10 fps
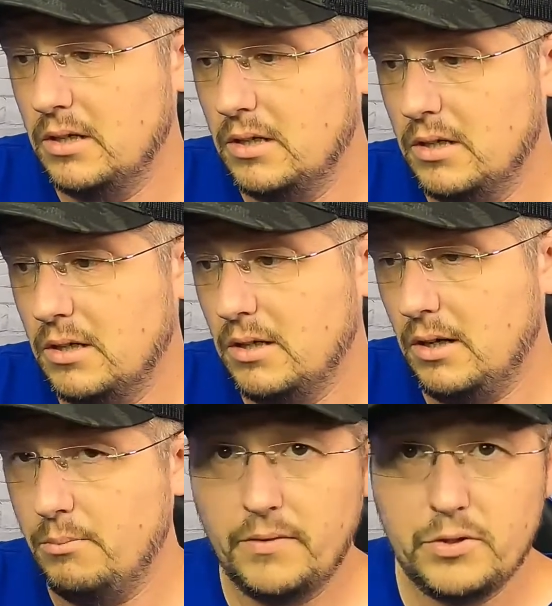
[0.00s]

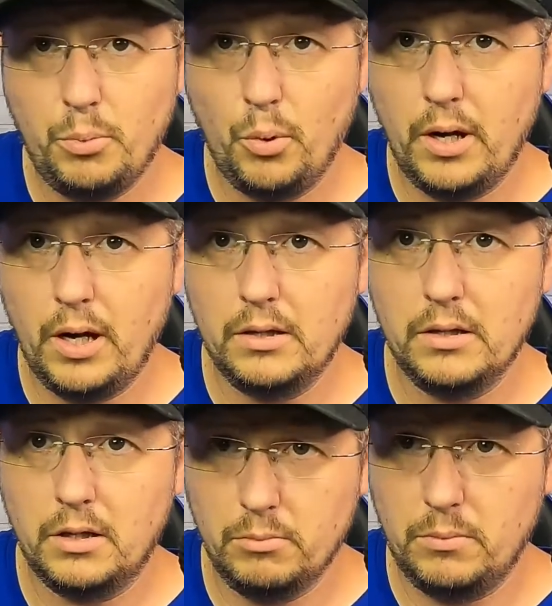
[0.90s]
F2.8, that could
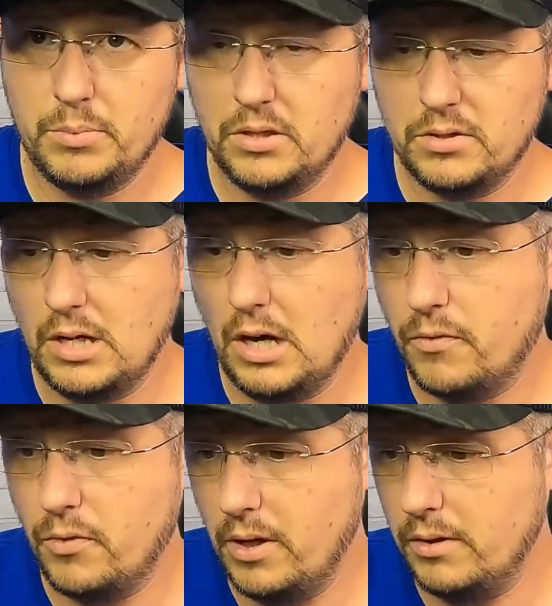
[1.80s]
be potentially out before the
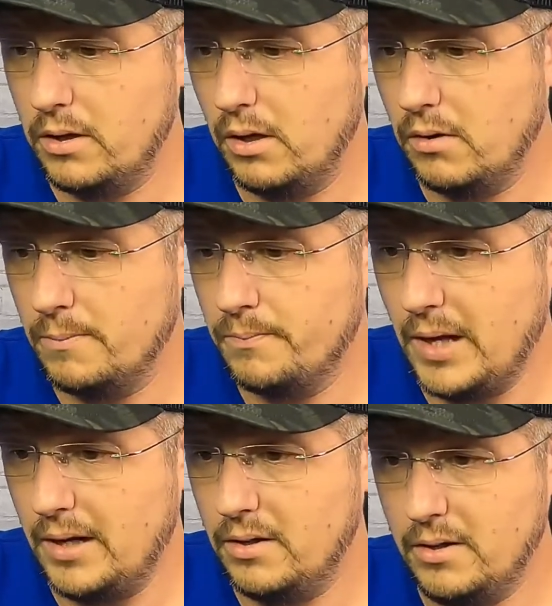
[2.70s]
end of the year. I
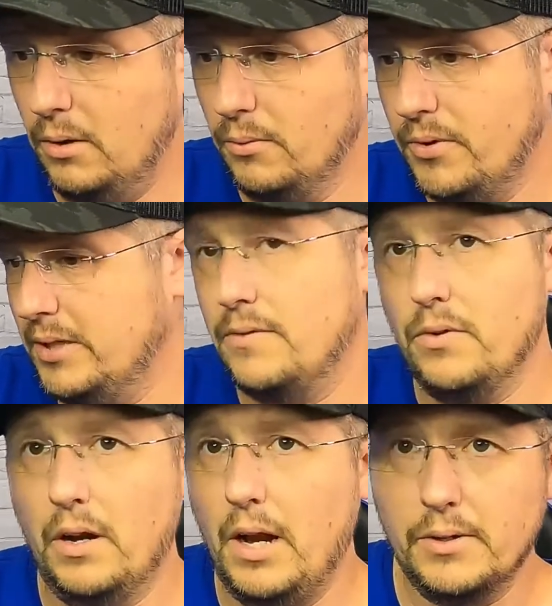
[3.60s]
don't think it's even
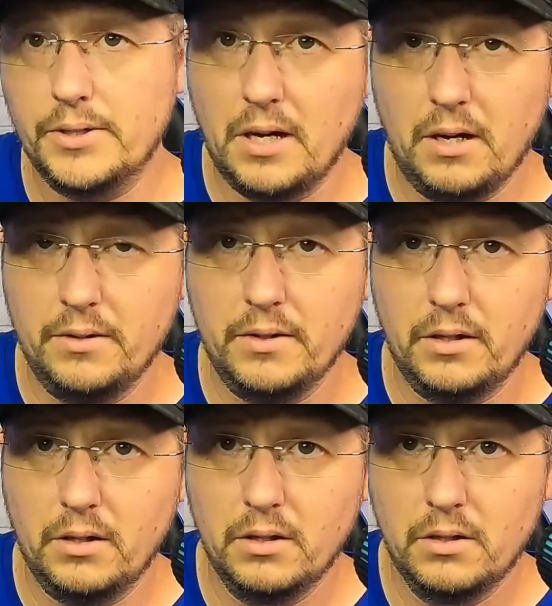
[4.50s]
announced on
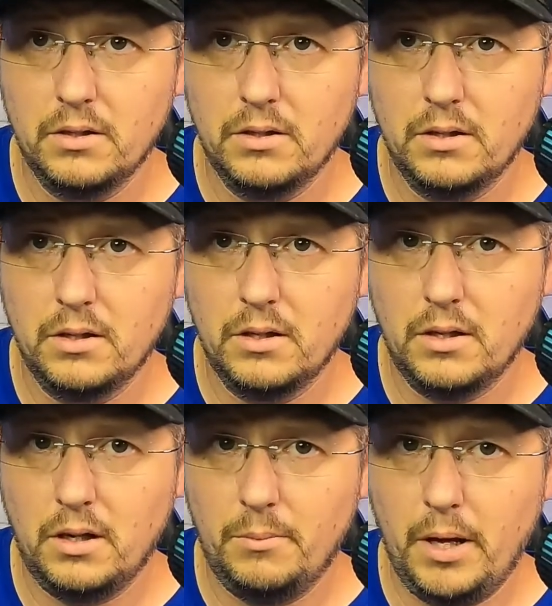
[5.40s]
the
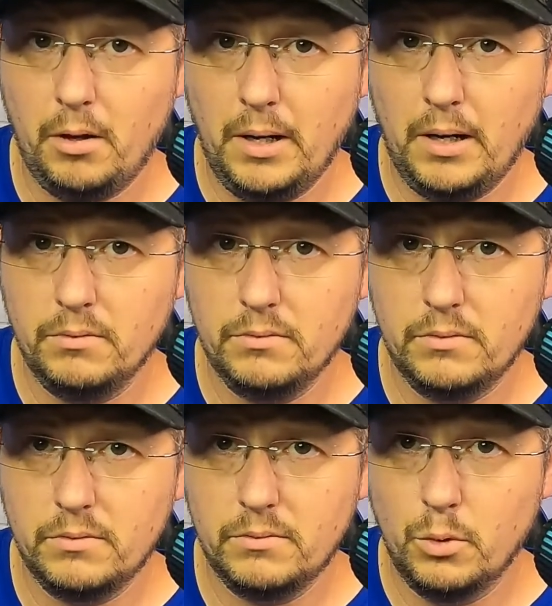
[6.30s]
L mount
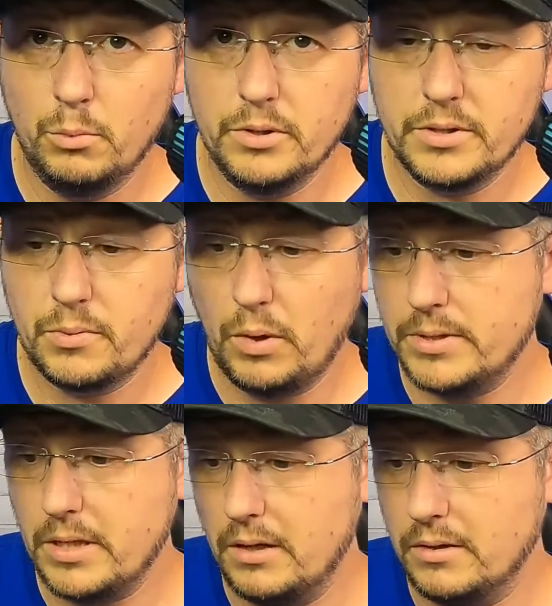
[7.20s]
rumors
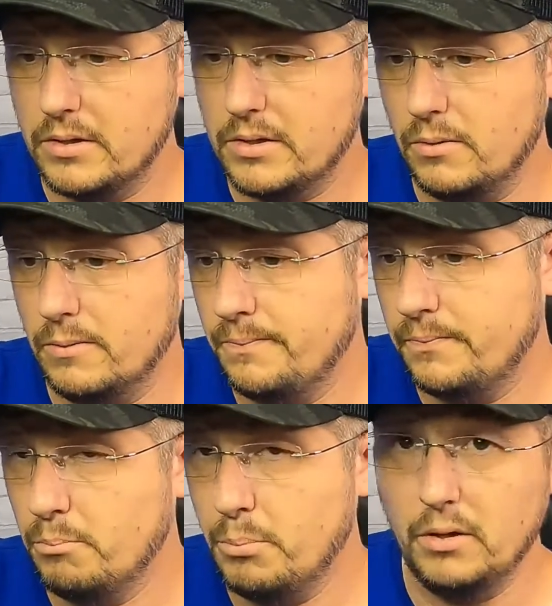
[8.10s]
website. So,
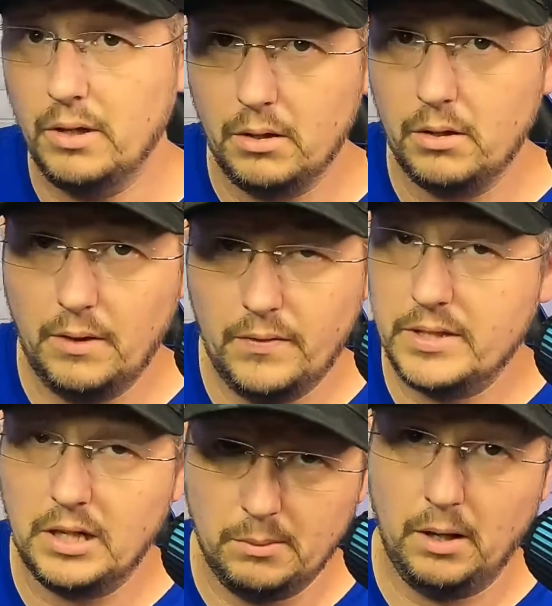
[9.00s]
but if it's going to
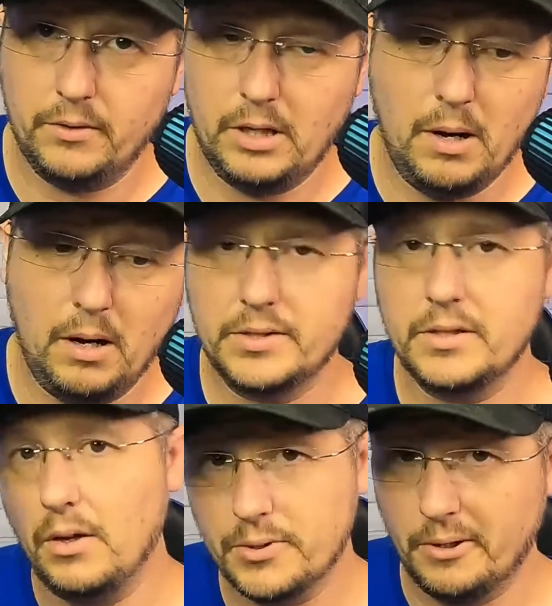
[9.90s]
come out for E mount, it's also
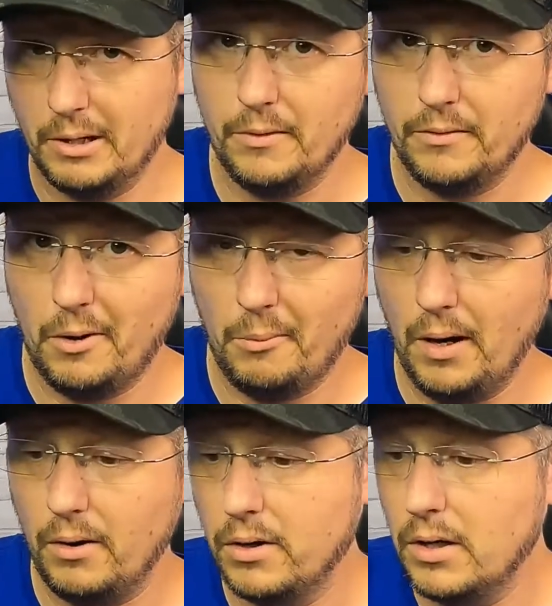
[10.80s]
going to come out for L mount.
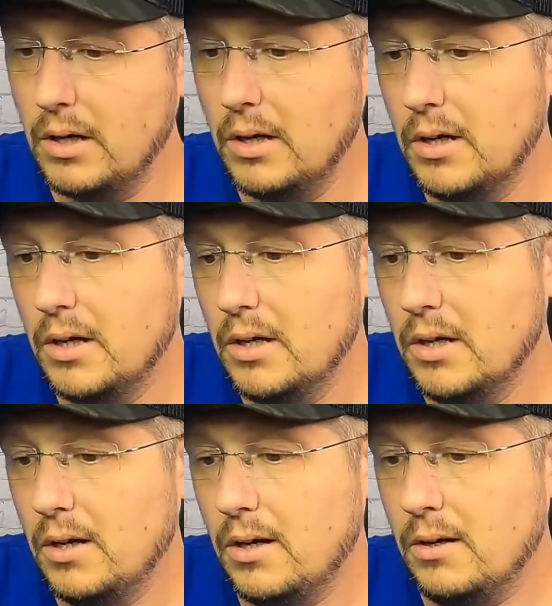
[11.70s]

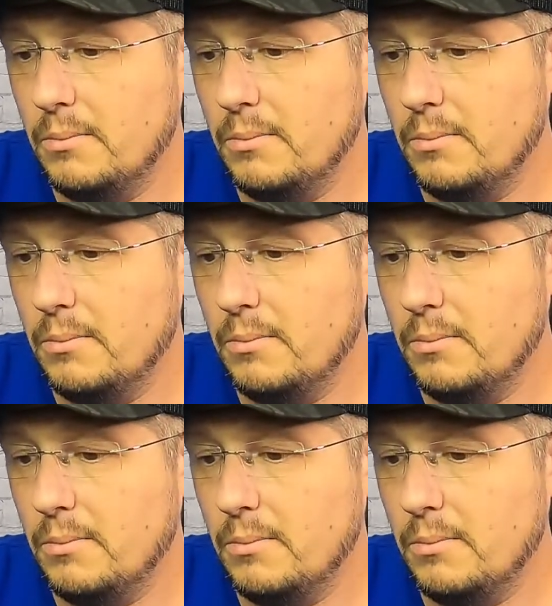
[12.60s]
I'm